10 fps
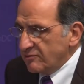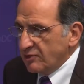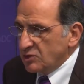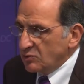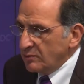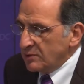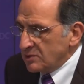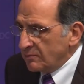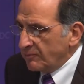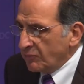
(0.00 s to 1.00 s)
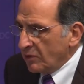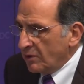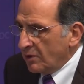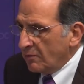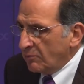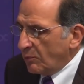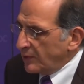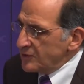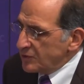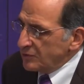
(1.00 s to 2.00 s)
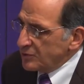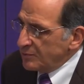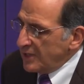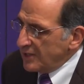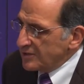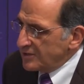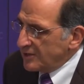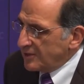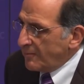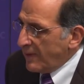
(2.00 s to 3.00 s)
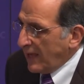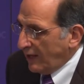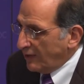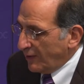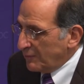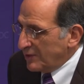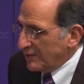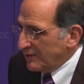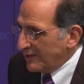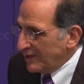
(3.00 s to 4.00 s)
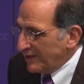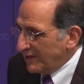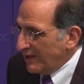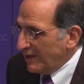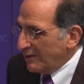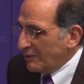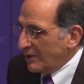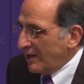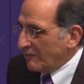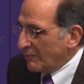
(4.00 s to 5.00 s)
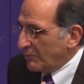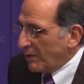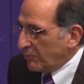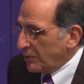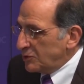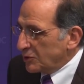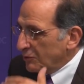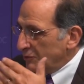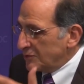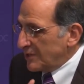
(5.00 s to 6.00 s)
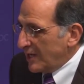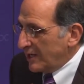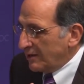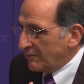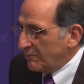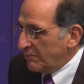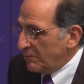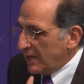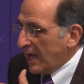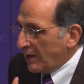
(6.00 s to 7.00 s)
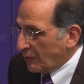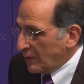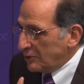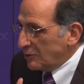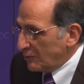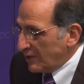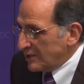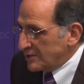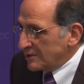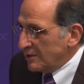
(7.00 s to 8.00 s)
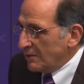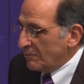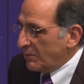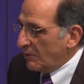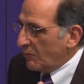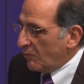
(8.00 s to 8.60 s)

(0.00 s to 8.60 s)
of extremism. But what concerns me is the demand. I mean, it, it, yeah. you can have a, a, preacher saying, be angry, do this, but